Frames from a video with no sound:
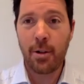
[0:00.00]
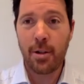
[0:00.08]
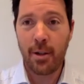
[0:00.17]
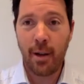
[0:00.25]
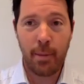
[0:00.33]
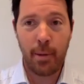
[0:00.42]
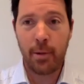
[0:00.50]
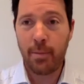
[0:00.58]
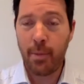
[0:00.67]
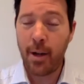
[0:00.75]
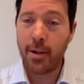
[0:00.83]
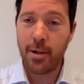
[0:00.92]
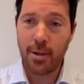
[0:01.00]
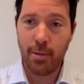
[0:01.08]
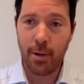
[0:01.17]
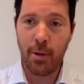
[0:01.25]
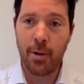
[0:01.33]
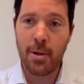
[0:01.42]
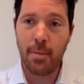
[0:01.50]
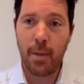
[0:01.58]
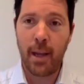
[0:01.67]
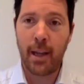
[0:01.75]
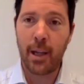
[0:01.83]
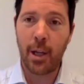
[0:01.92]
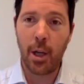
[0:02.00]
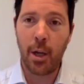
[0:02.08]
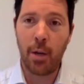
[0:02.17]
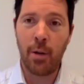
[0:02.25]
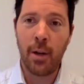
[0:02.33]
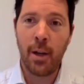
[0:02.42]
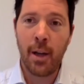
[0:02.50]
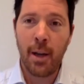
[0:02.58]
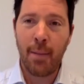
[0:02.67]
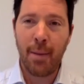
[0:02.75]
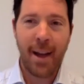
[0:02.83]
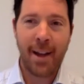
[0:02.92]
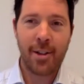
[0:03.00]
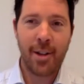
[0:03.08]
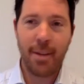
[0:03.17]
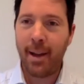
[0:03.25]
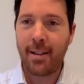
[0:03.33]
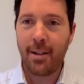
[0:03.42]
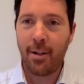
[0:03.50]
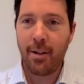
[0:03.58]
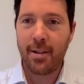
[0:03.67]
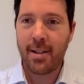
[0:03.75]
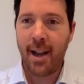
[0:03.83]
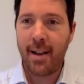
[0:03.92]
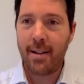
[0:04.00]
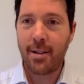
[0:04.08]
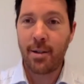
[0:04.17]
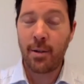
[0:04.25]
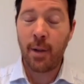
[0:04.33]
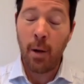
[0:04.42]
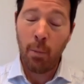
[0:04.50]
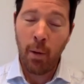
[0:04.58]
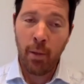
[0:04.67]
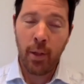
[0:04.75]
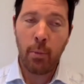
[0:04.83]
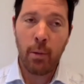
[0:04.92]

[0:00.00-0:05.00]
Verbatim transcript: to our builder merchants, we'd have gone to B and Q, but actually, it makes a lot of sense. And one thing